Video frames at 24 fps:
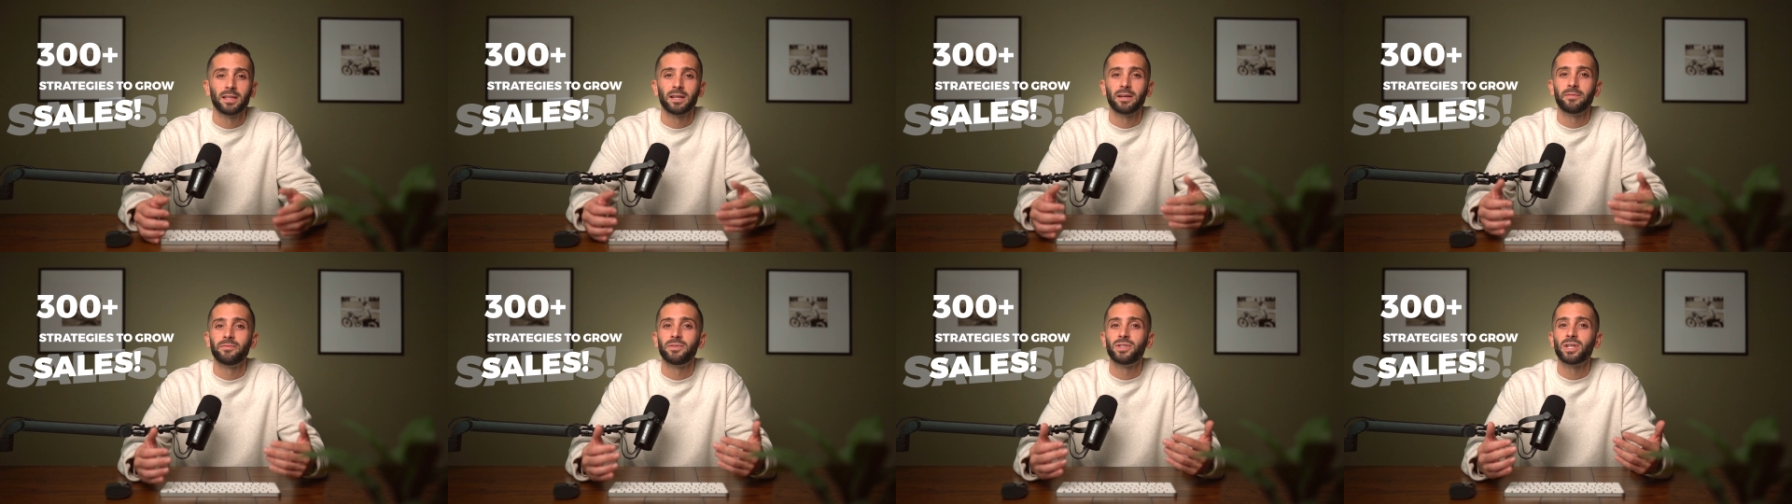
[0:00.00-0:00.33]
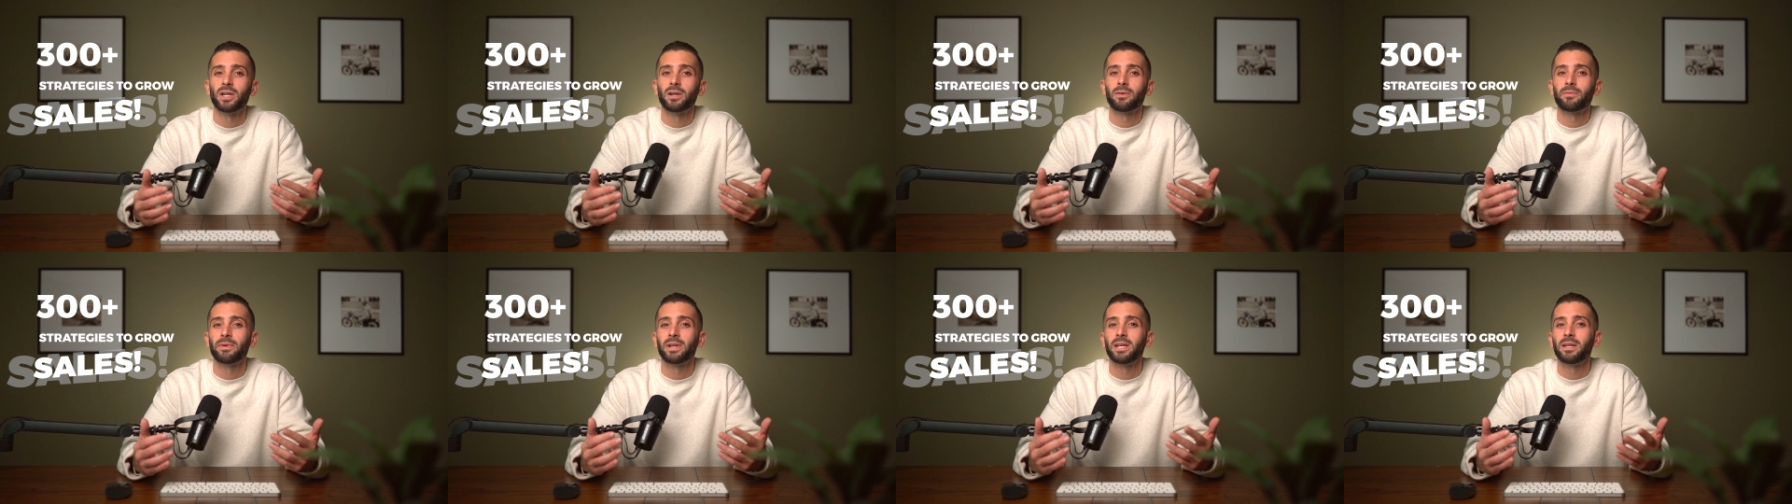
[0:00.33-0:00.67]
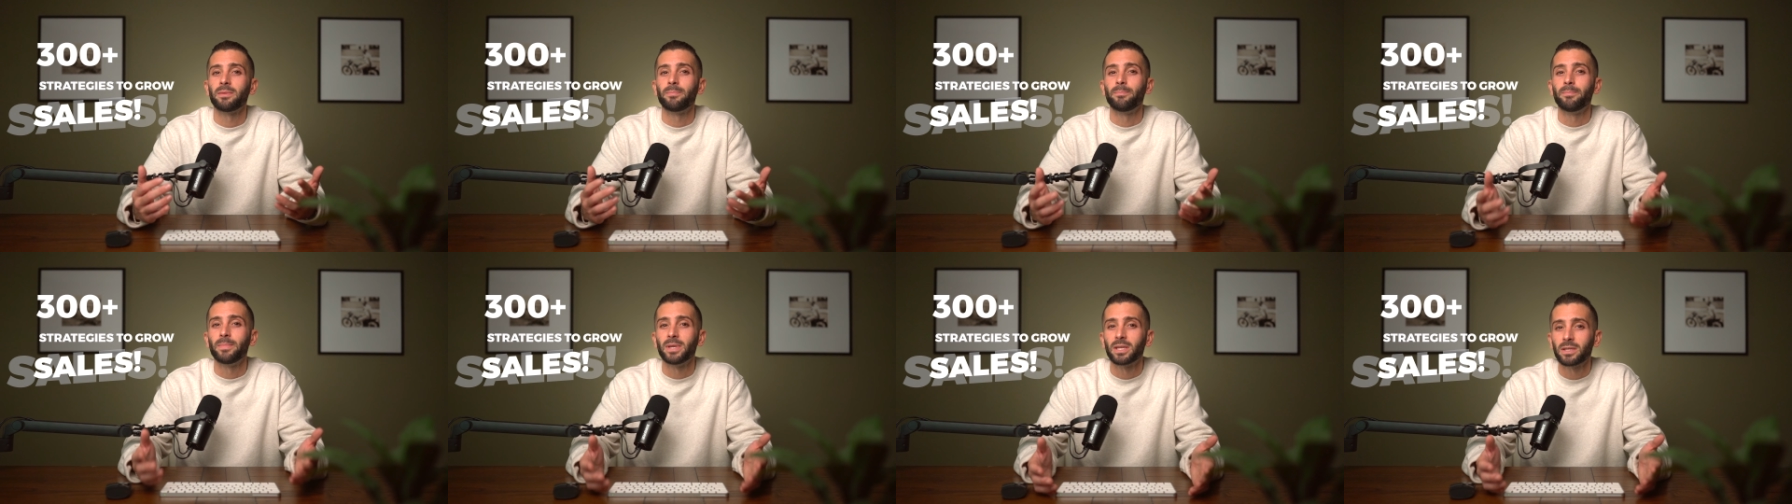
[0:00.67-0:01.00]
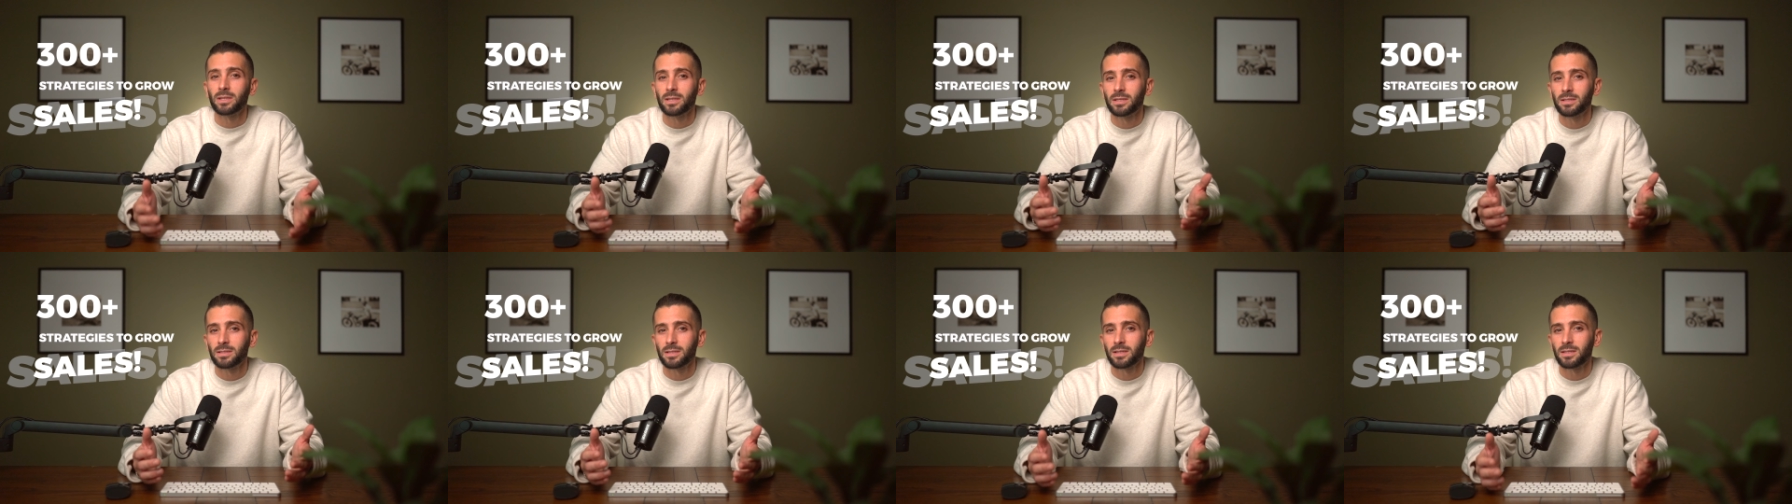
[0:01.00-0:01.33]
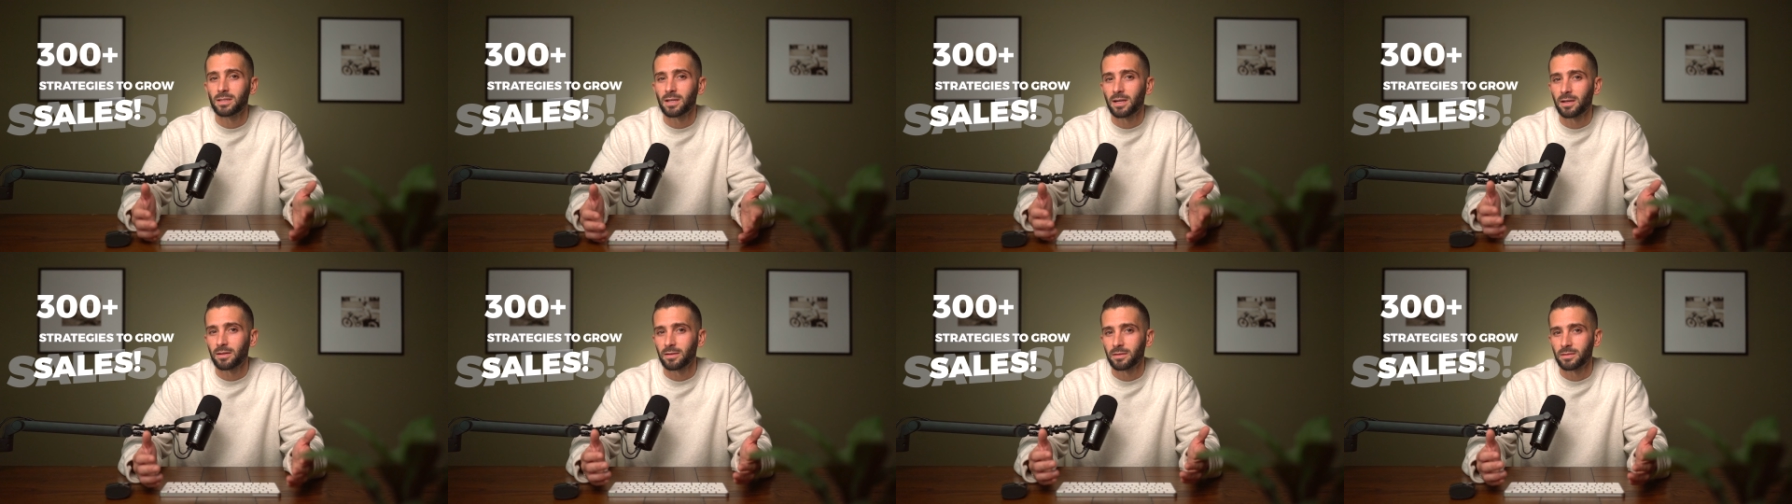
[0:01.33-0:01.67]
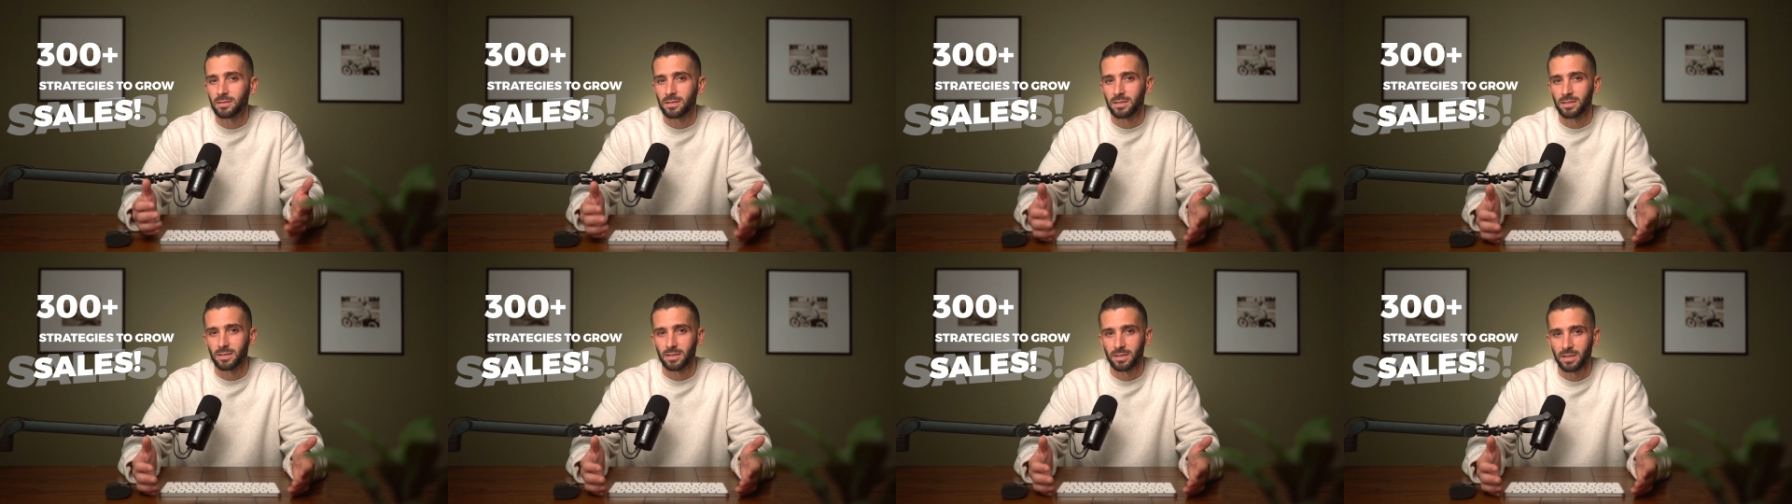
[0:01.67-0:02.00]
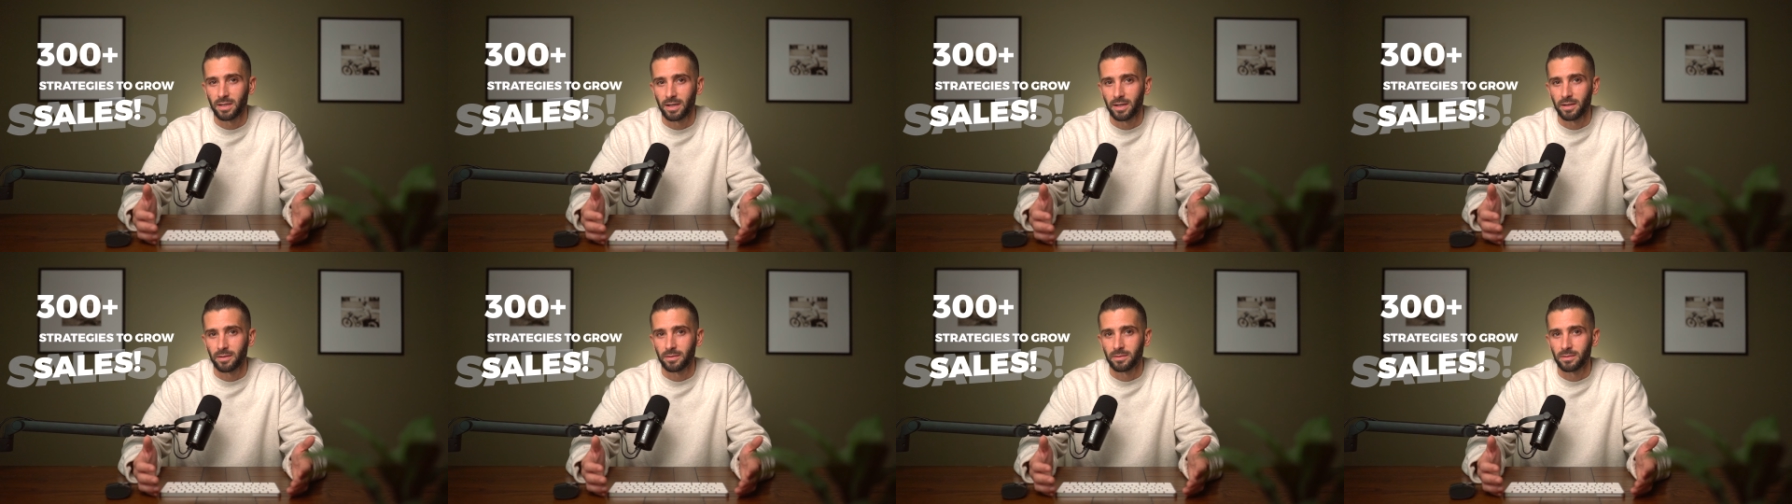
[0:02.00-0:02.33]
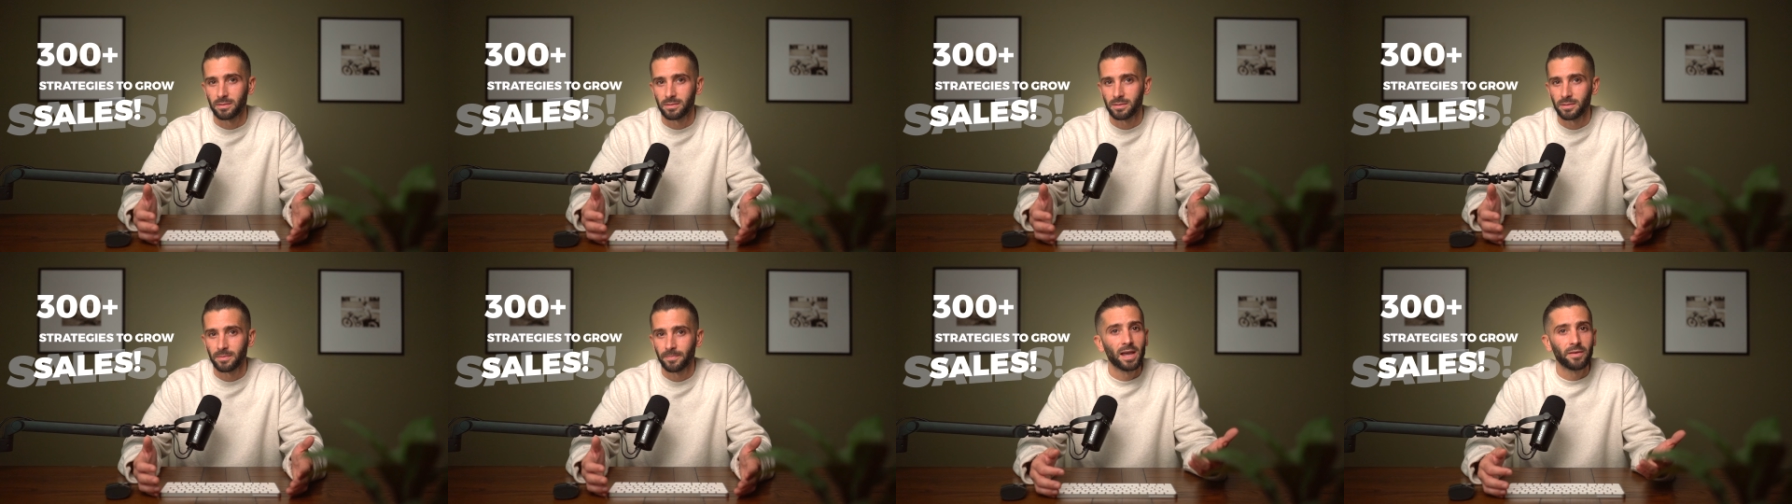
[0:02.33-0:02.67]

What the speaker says: that have generated millions of dollars in sales.